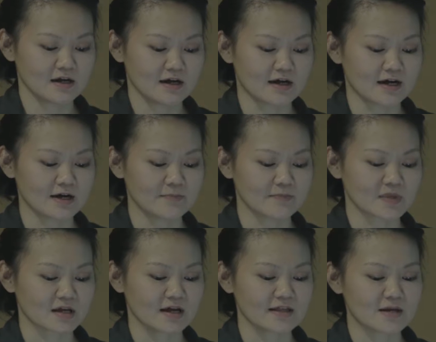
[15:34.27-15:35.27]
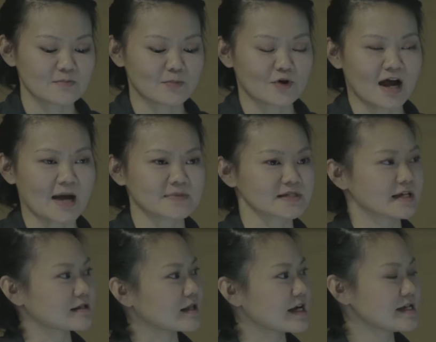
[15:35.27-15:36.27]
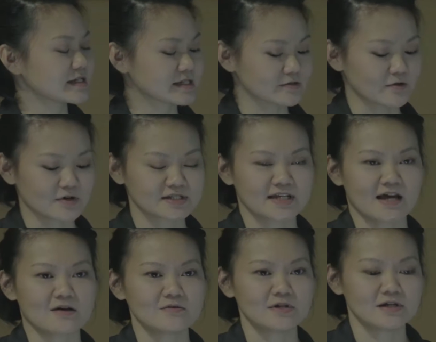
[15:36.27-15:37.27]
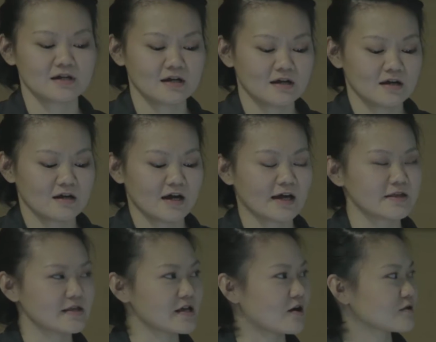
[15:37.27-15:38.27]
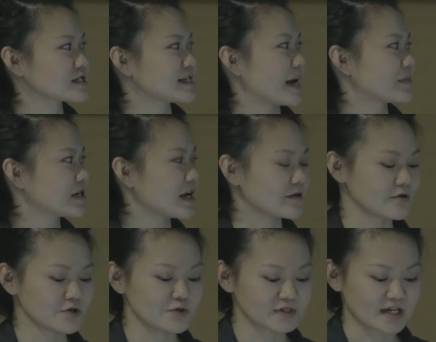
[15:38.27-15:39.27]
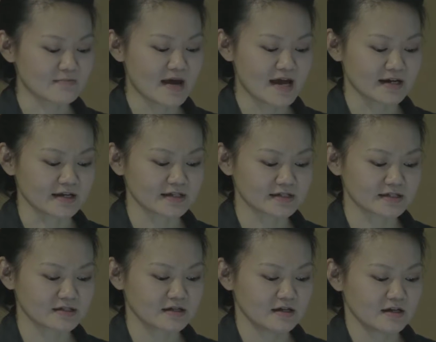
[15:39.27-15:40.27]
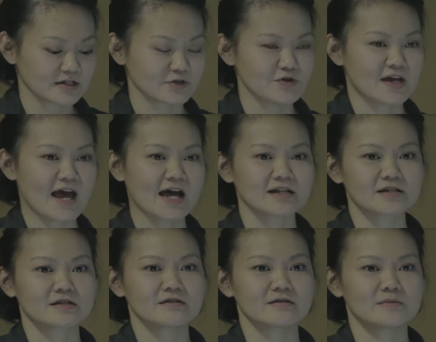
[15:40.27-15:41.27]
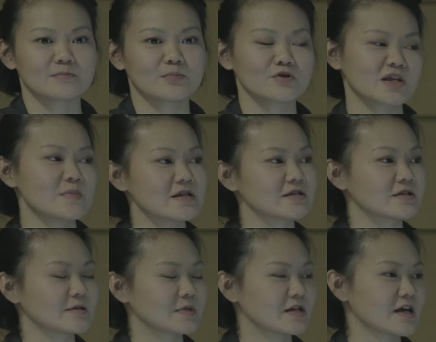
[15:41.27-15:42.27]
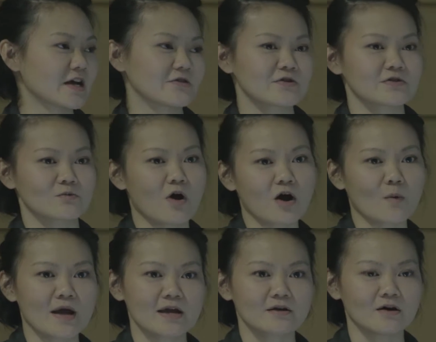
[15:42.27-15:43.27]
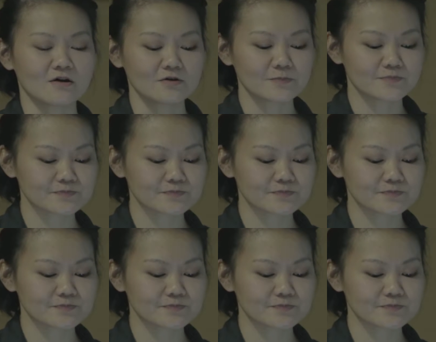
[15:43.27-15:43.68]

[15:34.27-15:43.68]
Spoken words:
and then perhaps like lights or sound. And they all snap together using magnets. So you can't put them in together in the wrong way at all.